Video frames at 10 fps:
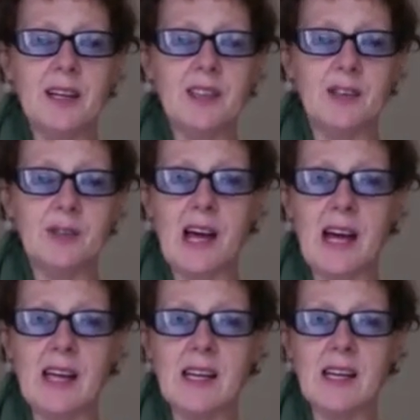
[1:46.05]
Do
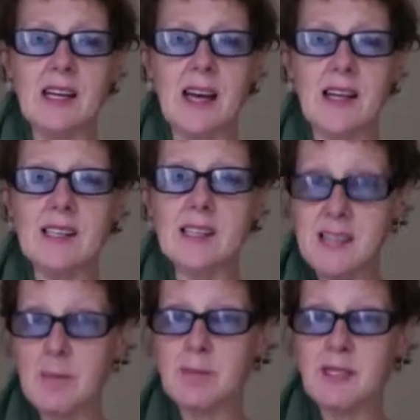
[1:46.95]
they
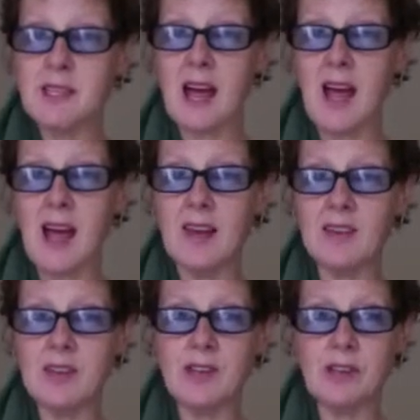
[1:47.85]
accept
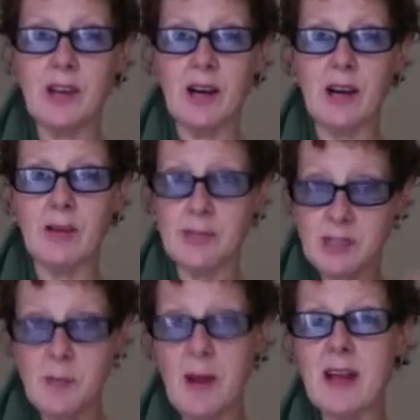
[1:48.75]
and
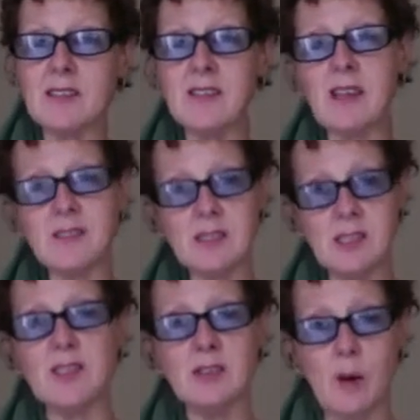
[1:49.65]
respect that this
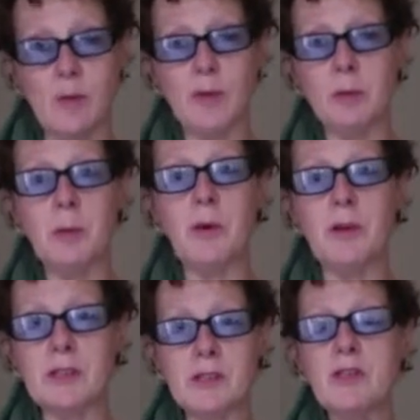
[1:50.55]
is a nonverbal
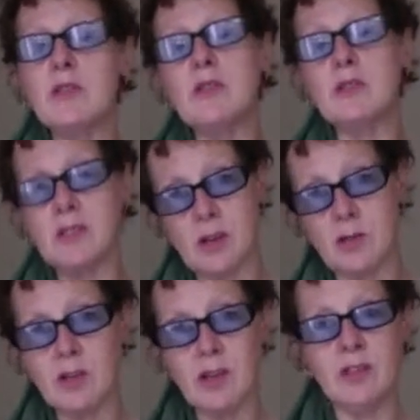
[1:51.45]
person who uses
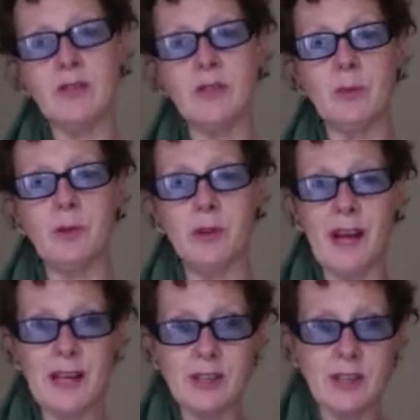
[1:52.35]
alternative
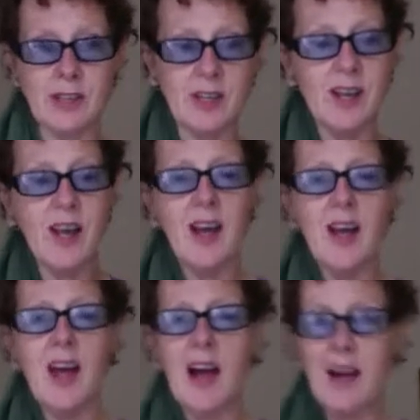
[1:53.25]
communication?
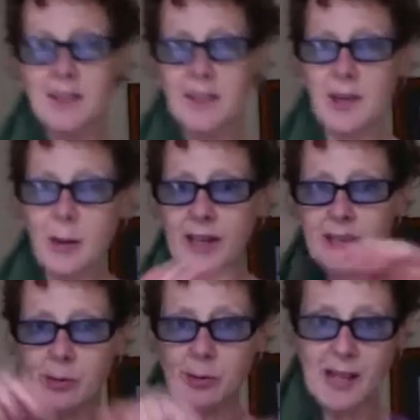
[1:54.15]
Are they going
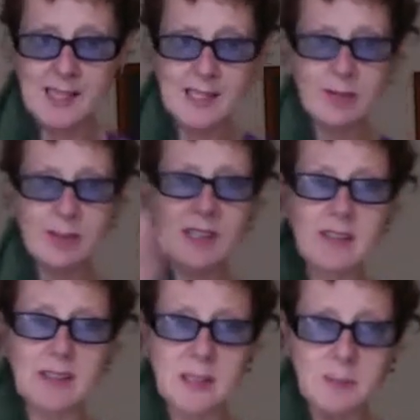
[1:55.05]
into an activity
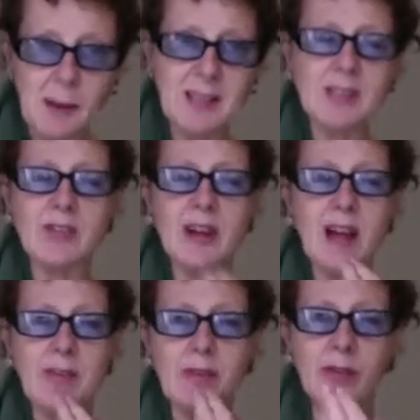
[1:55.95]
that is based on
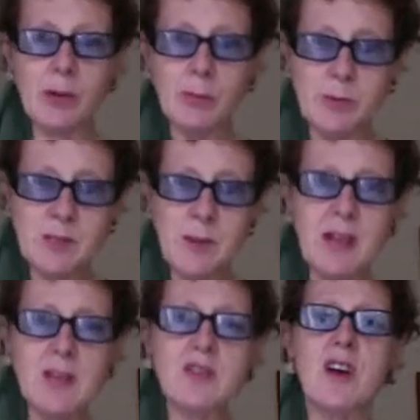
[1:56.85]
having verbal
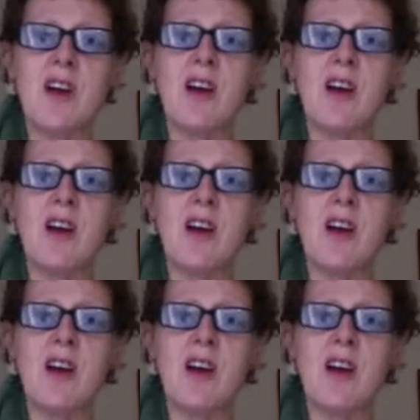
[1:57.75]
speech?